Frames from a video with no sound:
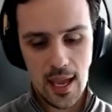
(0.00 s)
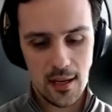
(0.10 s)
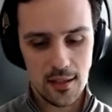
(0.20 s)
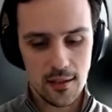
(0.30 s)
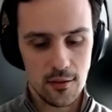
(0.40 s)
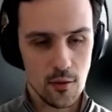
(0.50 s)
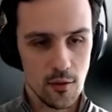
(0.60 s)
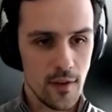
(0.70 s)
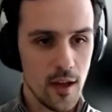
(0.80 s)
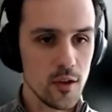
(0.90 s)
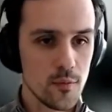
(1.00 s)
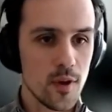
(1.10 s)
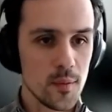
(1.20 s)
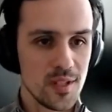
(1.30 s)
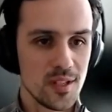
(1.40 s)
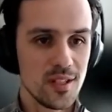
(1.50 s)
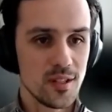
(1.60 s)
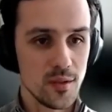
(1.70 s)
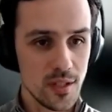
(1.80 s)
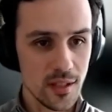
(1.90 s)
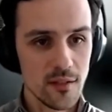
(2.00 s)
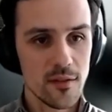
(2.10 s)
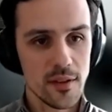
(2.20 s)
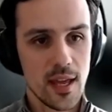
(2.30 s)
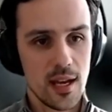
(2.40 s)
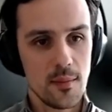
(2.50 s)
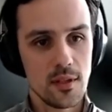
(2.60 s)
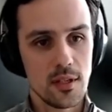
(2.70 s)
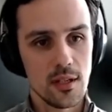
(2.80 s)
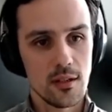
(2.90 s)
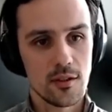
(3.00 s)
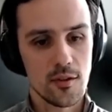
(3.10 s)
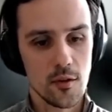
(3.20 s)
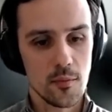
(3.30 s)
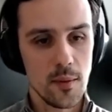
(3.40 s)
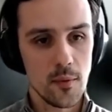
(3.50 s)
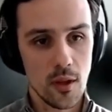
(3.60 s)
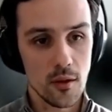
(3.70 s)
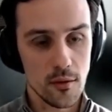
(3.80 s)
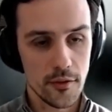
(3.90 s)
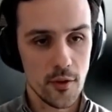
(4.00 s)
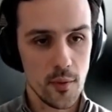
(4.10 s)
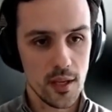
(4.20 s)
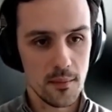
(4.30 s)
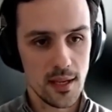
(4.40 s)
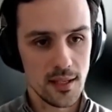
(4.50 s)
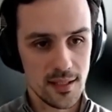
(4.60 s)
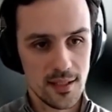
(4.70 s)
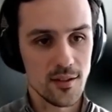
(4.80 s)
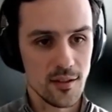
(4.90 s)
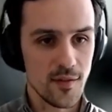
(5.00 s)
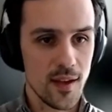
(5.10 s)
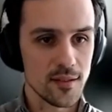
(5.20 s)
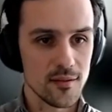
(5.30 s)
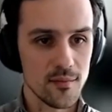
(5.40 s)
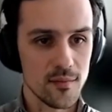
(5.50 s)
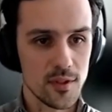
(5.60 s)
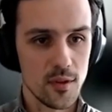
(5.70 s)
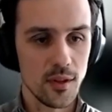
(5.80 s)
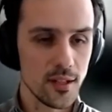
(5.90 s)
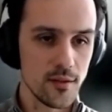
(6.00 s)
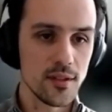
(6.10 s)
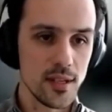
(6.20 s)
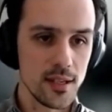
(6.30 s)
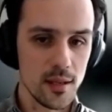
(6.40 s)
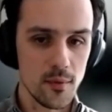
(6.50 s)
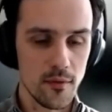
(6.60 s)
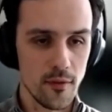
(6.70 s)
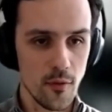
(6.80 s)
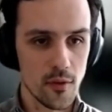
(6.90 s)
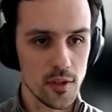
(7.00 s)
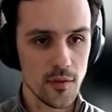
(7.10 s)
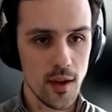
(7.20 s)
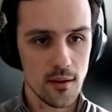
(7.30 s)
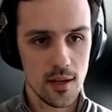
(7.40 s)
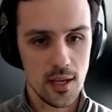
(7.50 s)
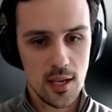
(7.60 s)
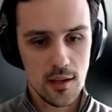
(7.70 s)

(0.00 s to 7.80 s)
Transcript: And your value proposition is to deliver that imaging to people on Earth so we can make decisions faster. So let's use the example of a forest fire.